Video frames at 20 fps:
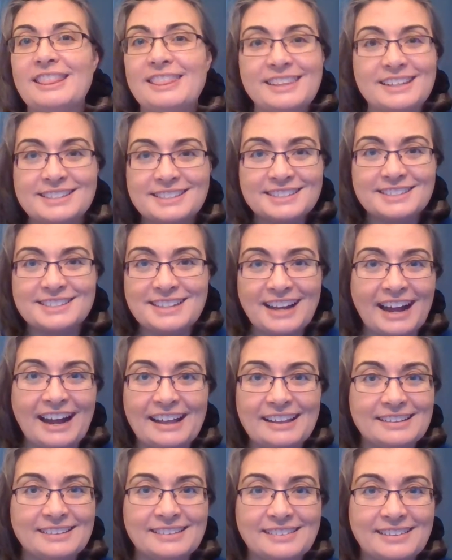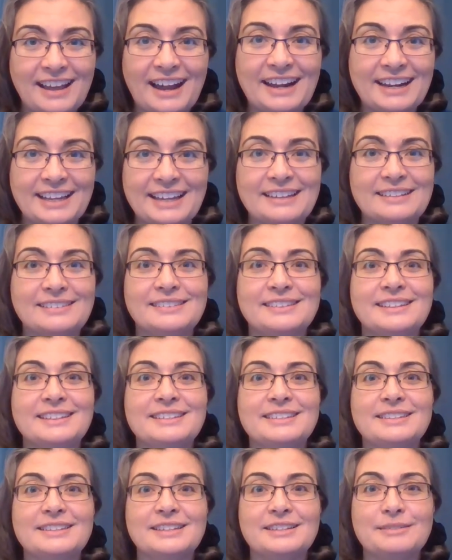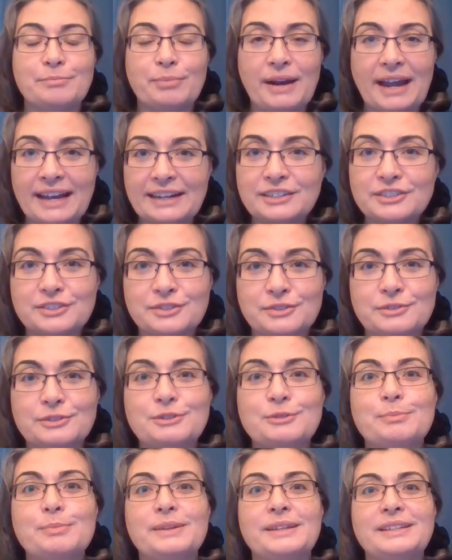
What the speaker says: This is not it. The practice group